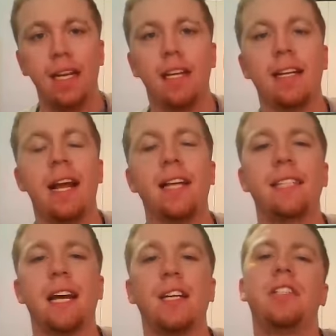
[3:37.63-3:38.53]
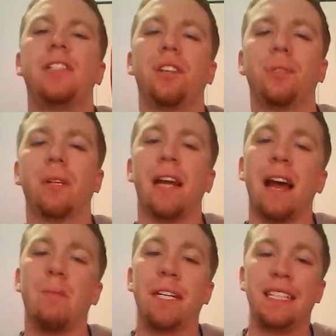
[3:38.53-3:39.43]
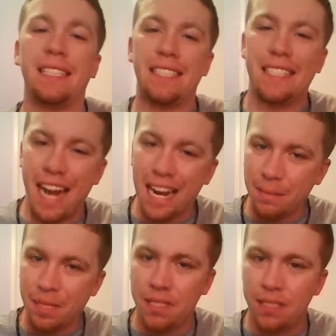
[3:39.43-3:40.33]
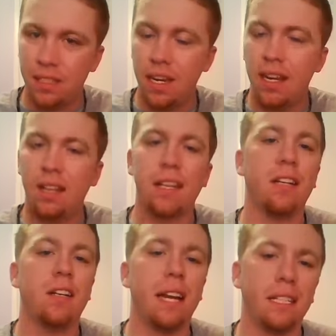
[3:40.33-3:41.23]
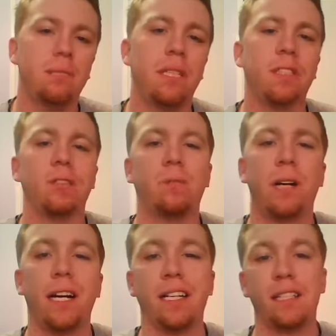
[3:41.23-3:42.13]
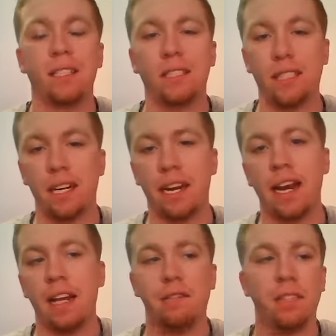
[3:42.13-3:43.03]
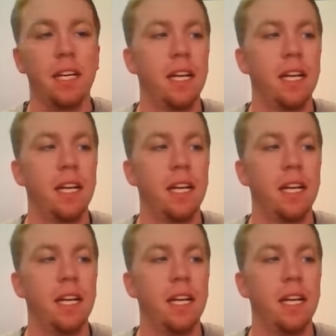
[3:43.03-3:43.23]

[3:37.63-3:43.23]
and that's how you determine how many diamonds that your asymmetrical pocket is going to have.